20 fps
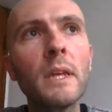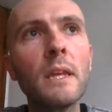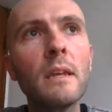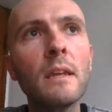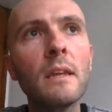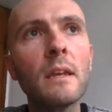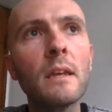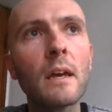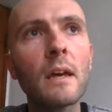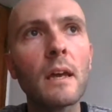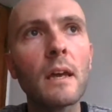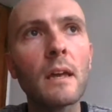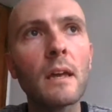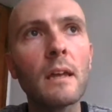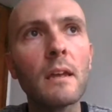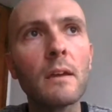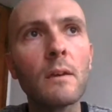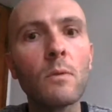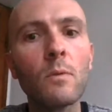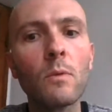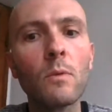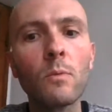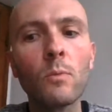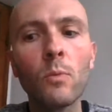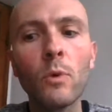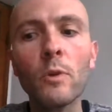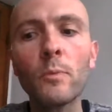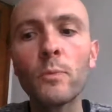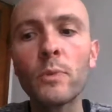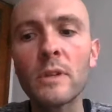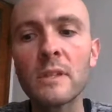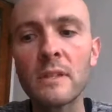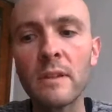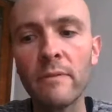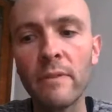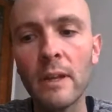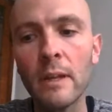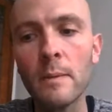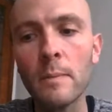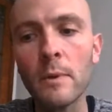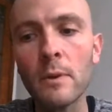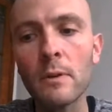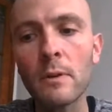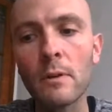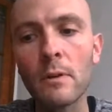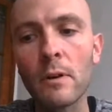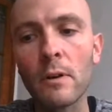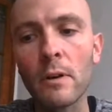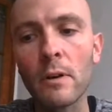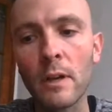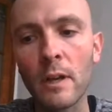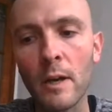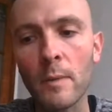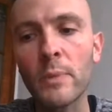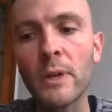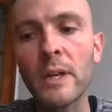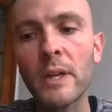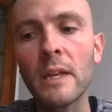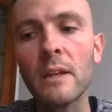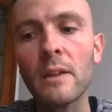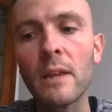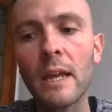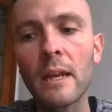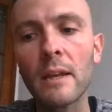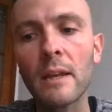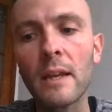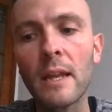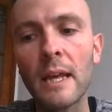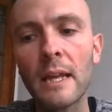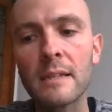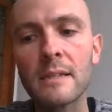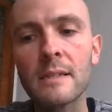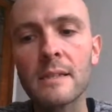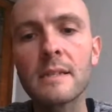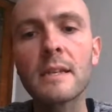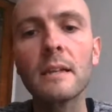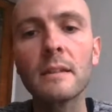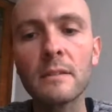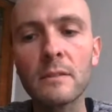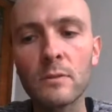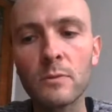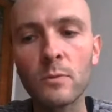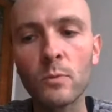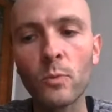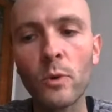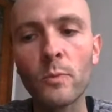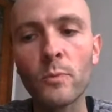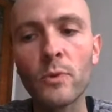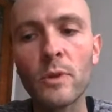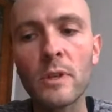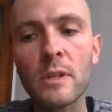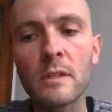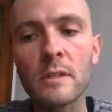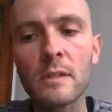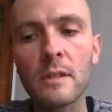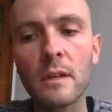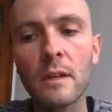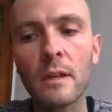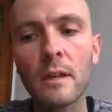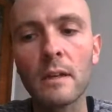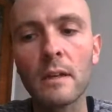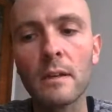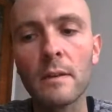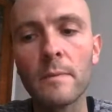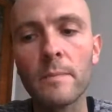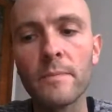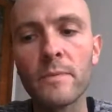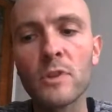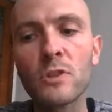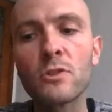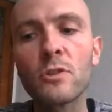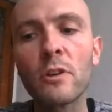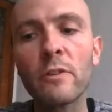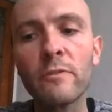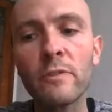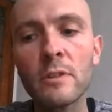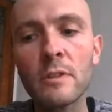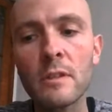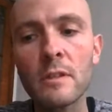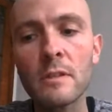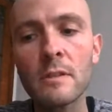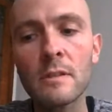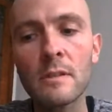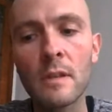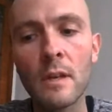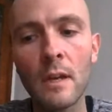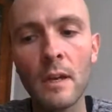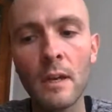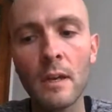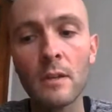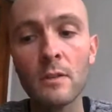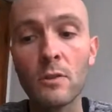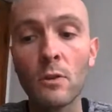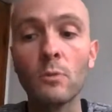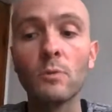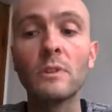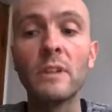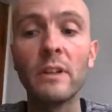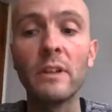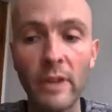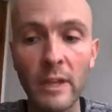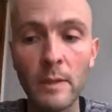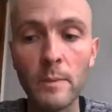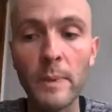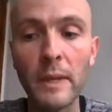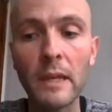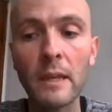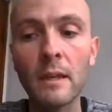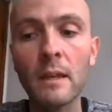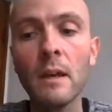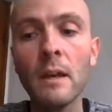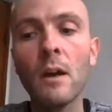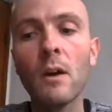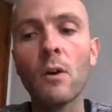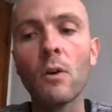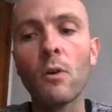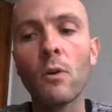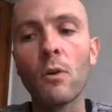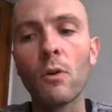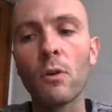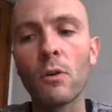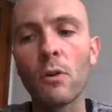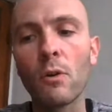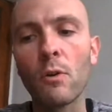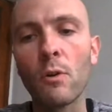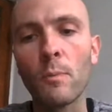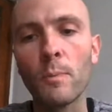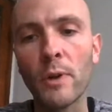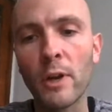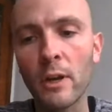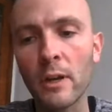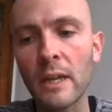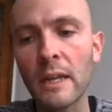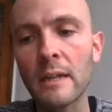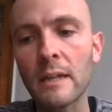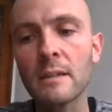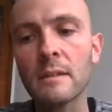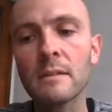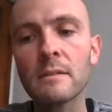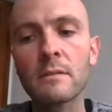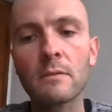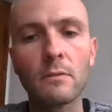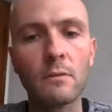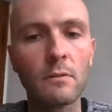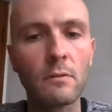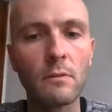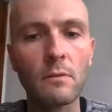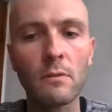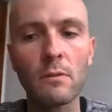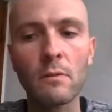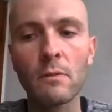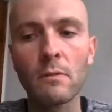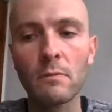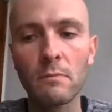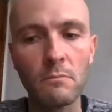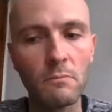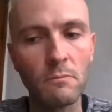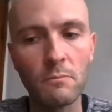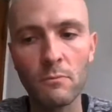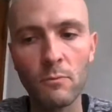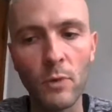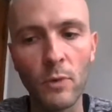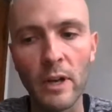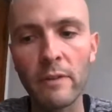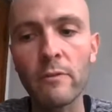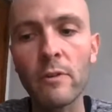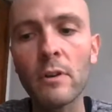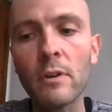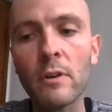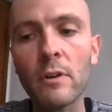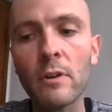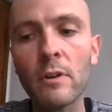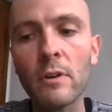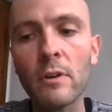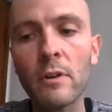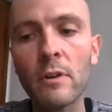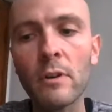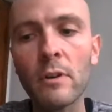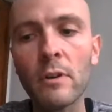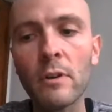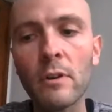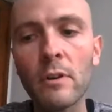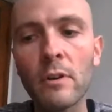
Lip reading: a WordPress developer or a company that sells WordPress services, so developing or plugins or whatever,